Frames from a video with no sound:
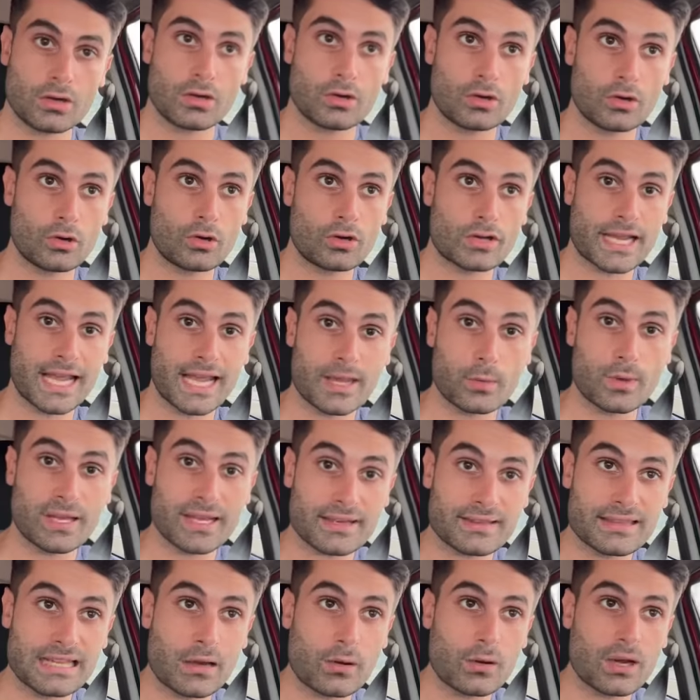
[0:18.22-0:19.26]
Okay, we are
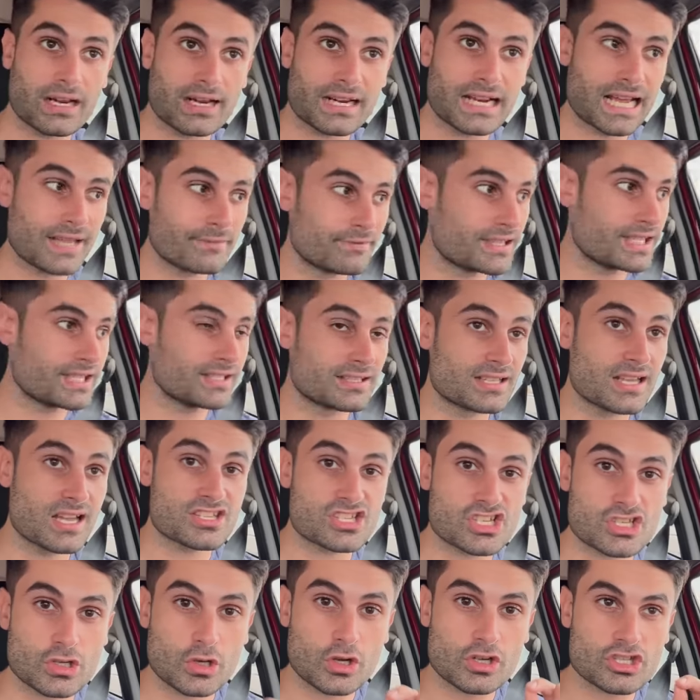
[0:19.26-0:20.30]
now arrived in
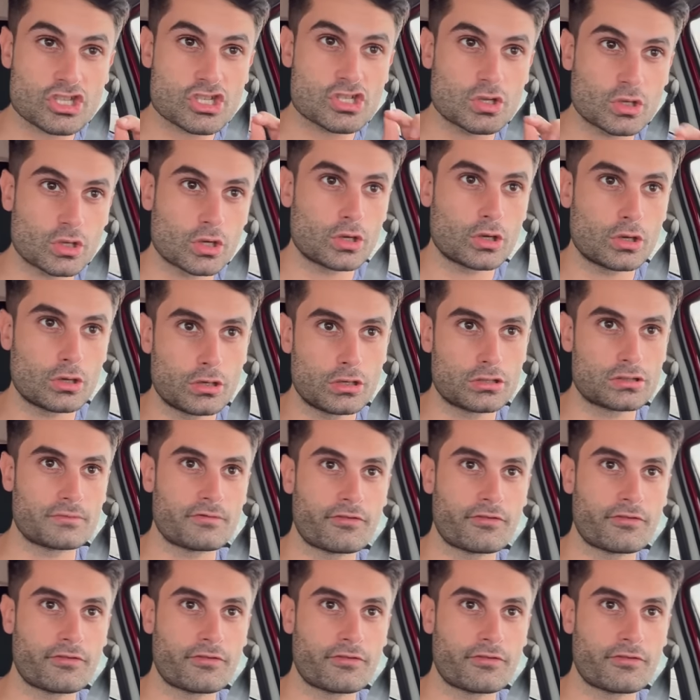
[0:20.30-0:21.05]
Sorsogon,